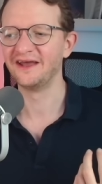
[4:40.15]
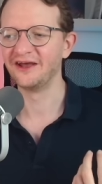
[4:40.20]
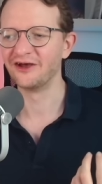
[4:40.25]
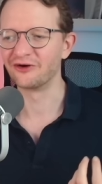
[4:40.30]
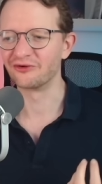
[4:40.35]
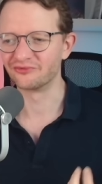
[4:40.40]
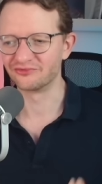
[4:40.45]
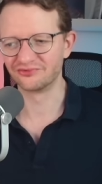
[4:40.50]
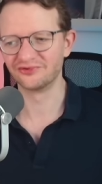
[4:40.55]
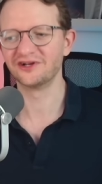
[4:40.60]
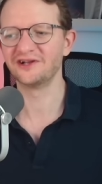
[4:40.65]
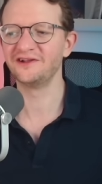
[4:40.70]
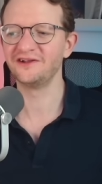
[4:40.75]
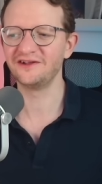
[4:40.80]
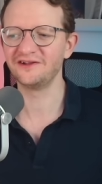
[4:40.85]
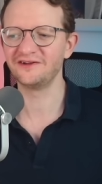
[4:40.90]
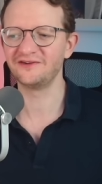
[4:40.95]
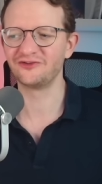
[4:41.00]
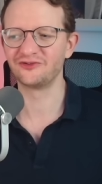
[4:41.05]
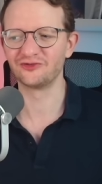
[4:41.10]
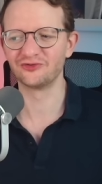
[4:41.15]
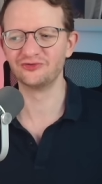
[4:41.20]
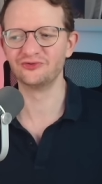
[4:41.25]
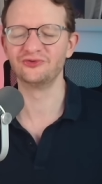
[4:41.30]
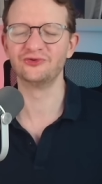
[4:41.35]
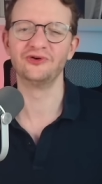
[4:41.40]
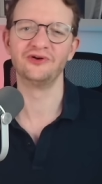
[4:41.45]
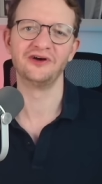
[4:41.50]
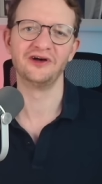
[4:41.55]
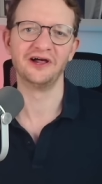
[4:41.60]
really
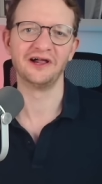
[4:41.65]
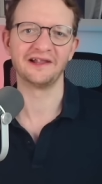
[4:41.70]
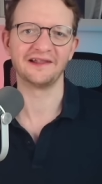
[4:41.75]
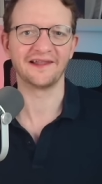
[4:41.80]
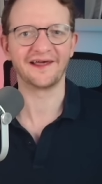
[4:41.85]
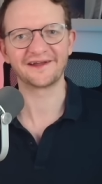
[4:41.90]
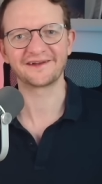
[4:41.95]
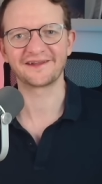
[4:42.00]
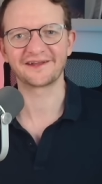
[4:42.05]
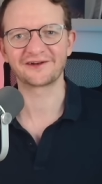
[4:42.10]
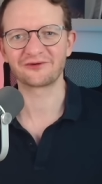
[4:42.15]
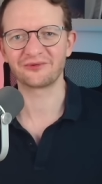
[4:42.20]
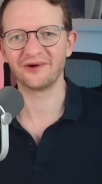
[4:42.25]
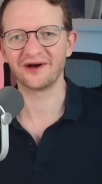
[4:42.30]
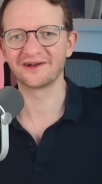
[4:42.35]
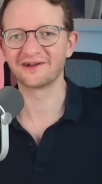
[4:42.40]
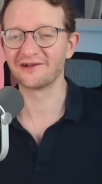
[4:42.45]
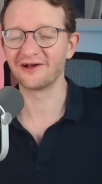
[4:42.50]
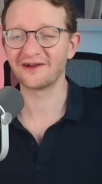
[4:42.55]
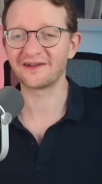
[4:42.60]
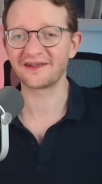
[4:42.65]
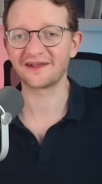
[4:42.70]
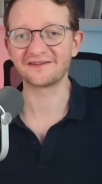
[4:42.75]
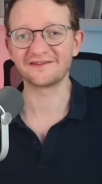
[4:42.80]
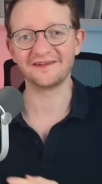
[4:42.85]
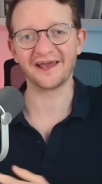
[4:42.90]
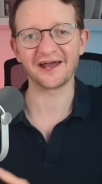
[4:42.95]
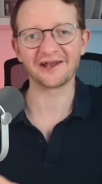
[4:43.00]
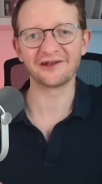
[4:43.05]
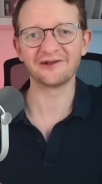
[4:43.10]
do like that quite a lot. At
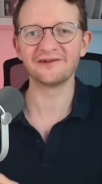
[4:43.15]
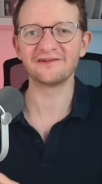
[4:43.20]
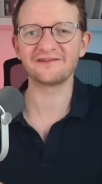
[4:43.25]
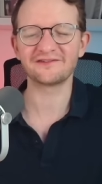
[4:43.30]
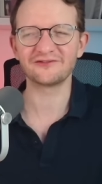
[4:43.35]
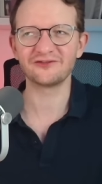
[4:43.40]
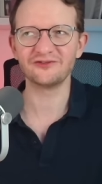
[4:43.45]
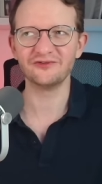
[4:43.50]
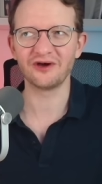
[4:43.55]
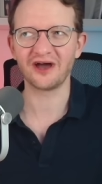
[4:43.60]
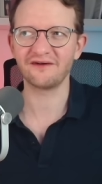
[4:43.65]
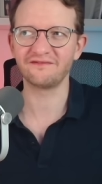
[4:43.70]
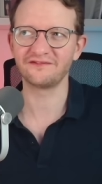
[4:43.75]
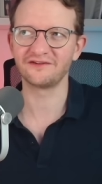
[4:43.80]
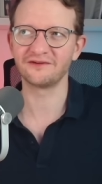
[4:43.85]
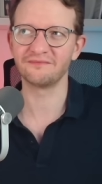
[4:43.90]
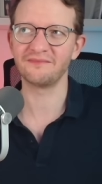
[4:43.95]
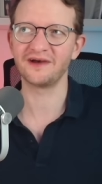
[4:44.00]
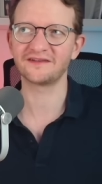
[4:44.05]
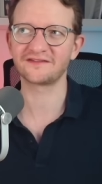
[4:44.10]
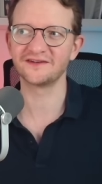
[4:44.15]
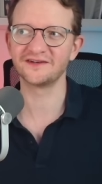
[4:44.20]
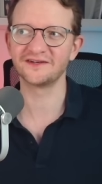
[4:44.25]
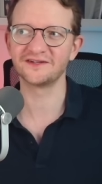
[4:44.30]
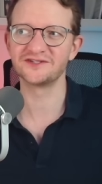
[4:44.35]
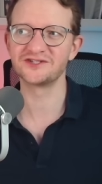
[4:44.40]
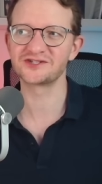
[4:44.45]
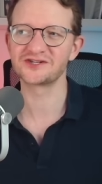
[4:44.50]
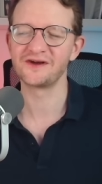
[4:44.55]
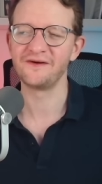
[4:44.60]
the end, you have the
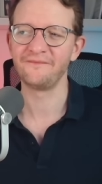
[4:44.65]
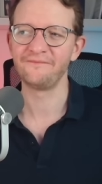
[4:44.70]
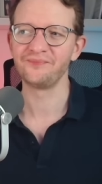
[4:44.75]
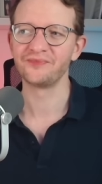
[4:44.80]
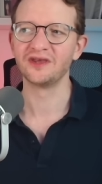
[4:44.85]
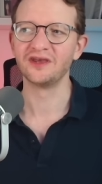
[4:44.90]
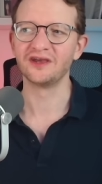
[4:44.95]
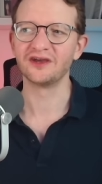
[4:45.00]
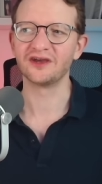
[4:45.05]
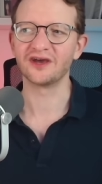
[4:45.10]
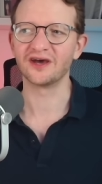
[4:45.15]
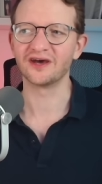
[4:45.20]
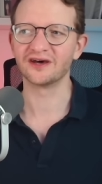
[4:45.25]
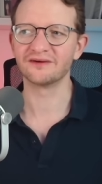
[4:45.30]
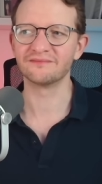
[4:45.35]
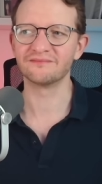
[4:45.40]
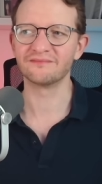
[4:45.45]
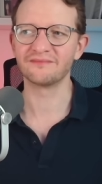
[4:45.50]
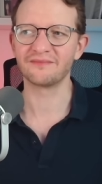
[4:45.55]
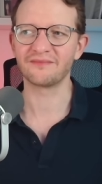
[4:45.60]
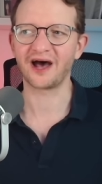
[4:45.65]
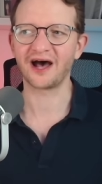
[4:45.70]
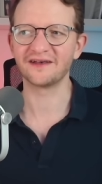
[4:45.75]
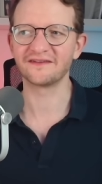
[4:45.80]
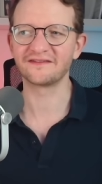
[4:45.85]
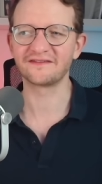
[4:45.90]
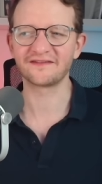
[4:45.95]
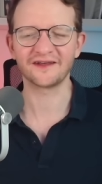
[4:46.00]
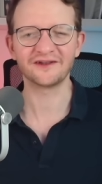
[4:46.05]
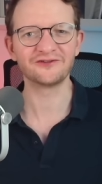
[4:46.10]
message, I
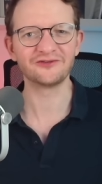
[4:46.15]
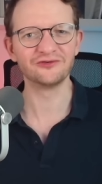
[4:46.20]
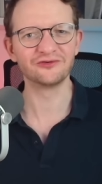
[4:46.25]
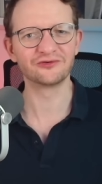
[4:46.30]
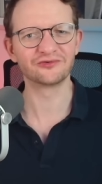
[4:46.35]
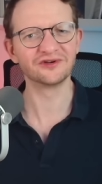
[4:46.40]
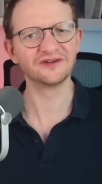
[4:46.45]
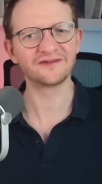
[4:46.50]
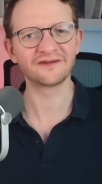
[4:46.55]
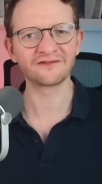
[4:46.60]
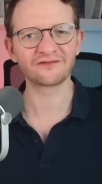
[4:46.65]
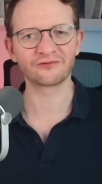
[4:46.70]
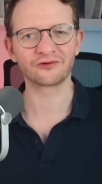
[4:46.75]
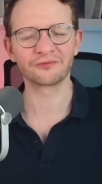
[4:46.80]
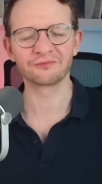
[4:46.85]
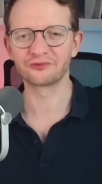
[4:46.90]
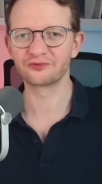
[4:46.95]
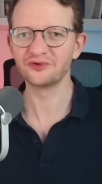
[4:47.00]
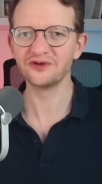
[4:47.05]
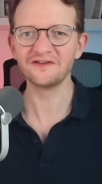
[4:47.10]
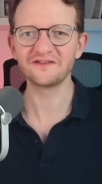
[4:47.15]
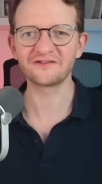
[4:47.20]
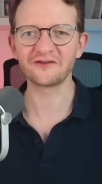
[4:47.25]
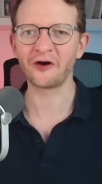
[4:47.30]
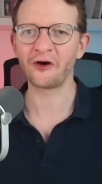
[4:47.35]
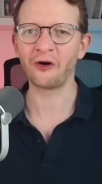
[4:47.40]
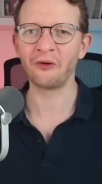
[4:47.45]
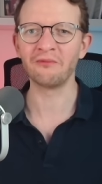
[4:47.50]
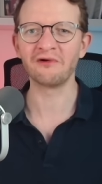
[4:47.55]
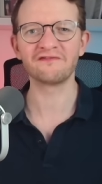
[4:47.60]
send you greetings from Greece, the
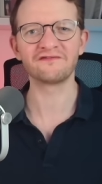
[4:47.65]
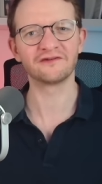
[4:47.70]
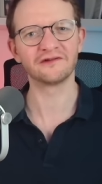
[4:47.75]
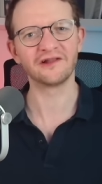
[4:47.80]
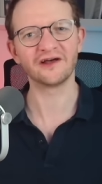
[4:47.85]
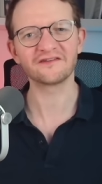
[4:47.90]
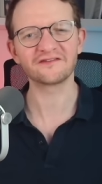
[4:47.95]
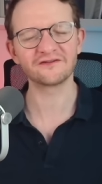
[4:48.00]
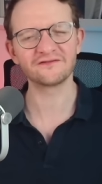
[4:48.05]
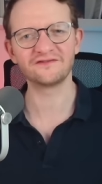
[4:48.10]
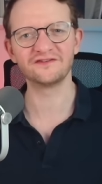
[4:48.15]
home of philosophy,